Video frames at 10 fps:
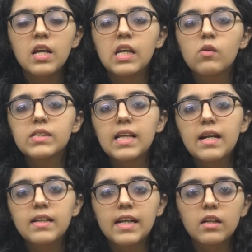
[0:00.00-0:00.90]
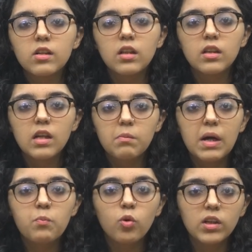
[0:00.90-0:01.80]
He was then taken to the
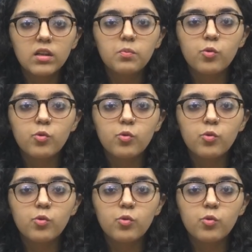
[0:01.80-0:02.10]
nearby Ponent